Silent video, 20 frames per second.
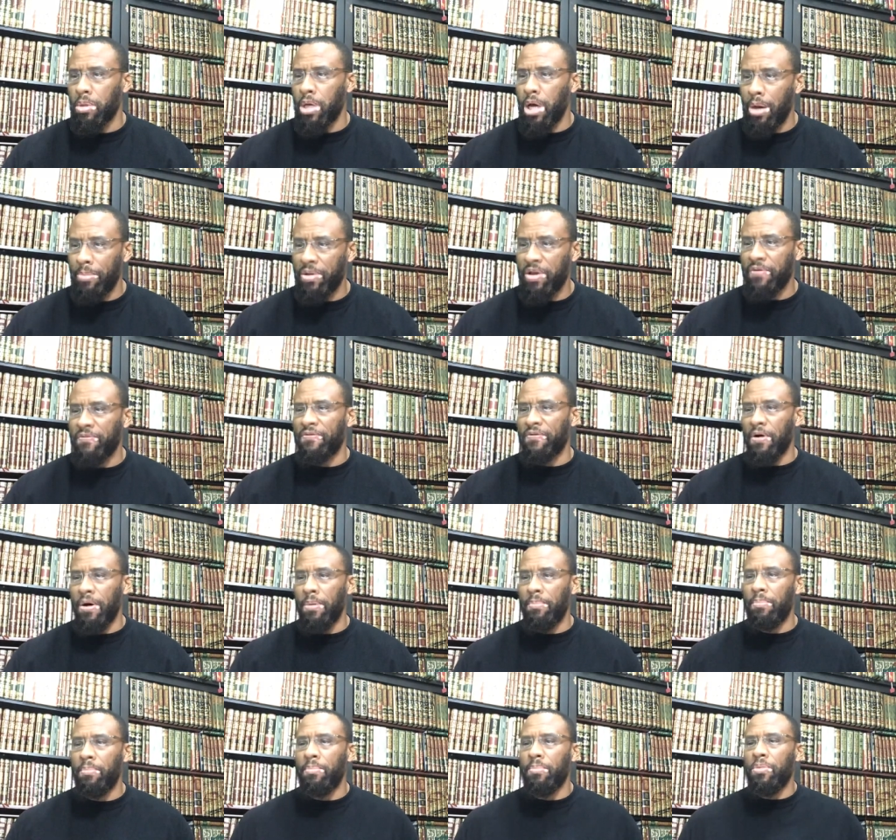coming
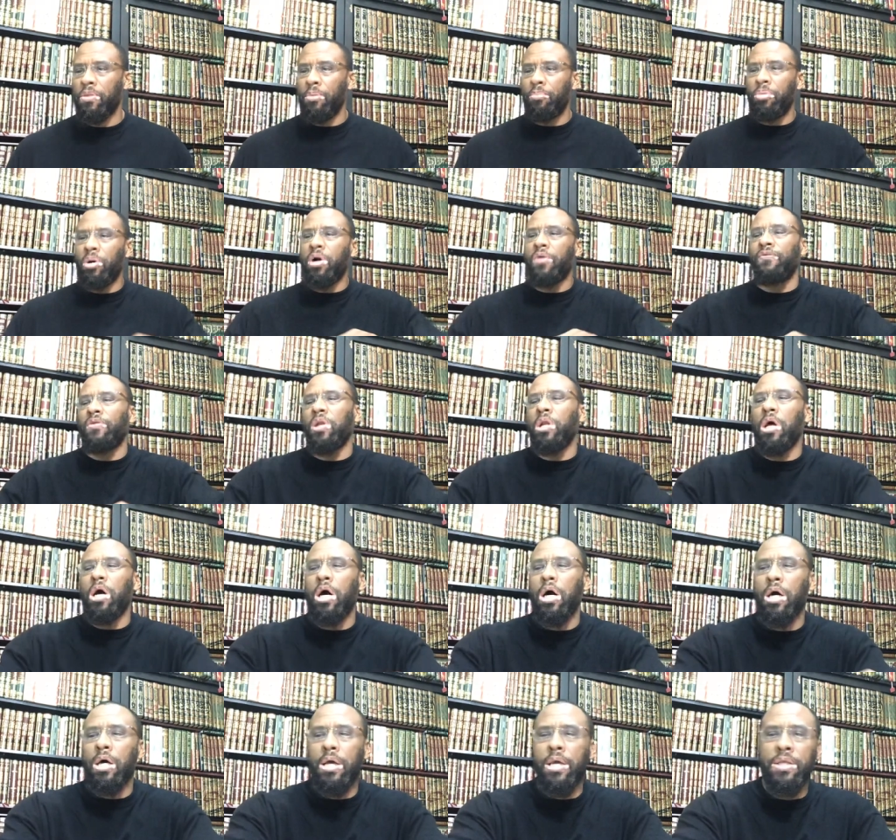from the Book of
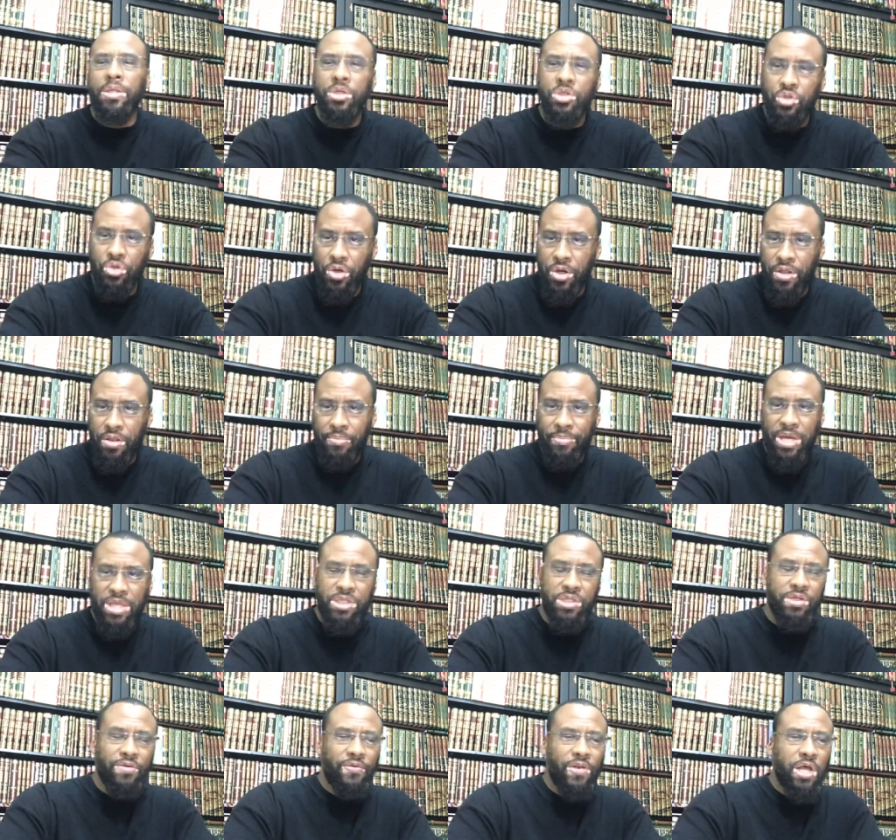Allah and the Sunnah, the
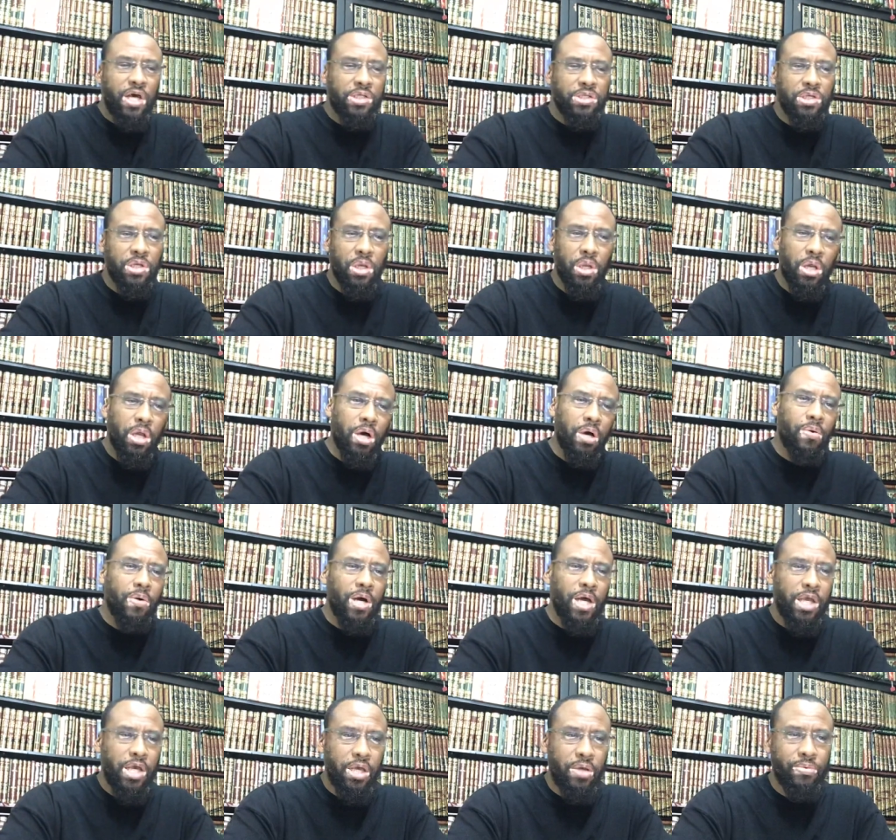Messenger of Allah sallallahu
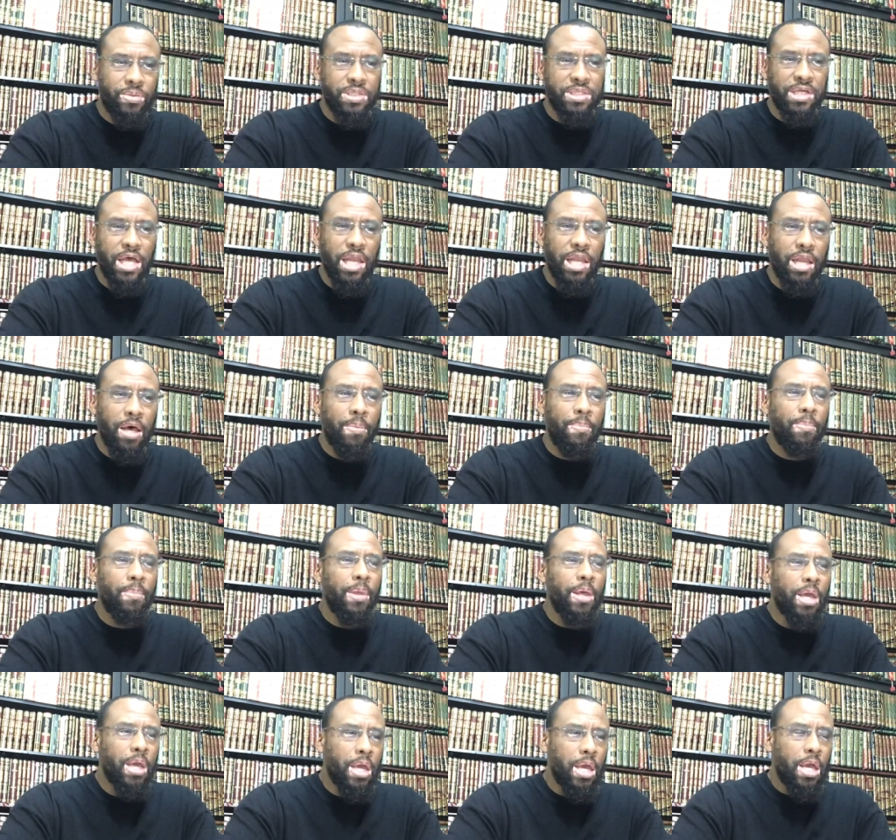alaihi wasallam,
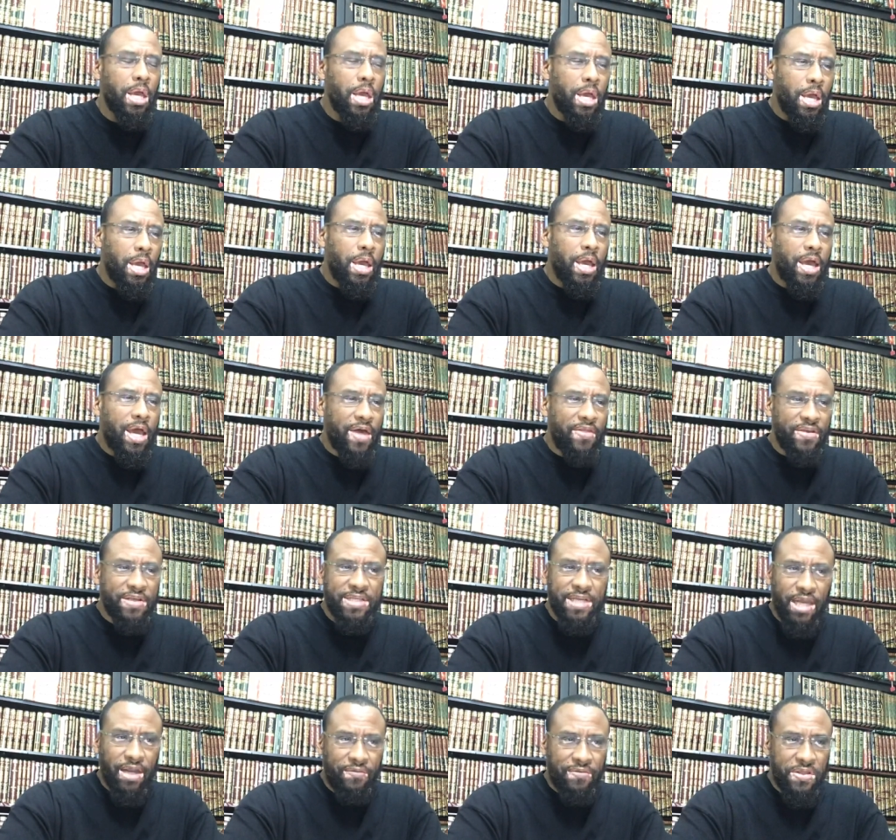and the
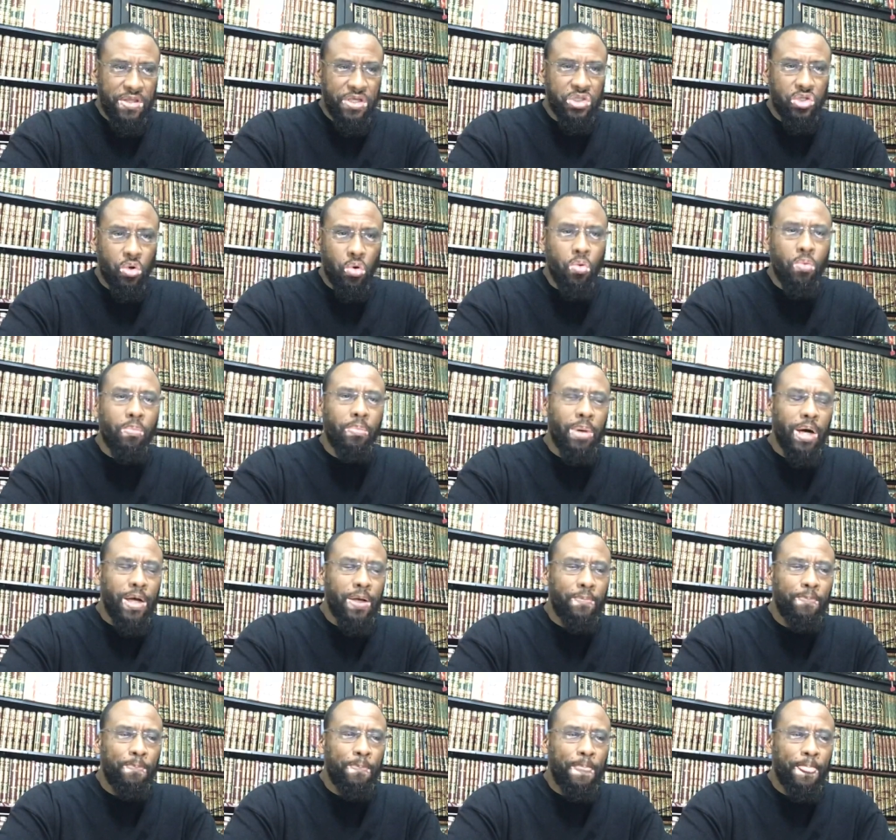Salaf of this Ummah.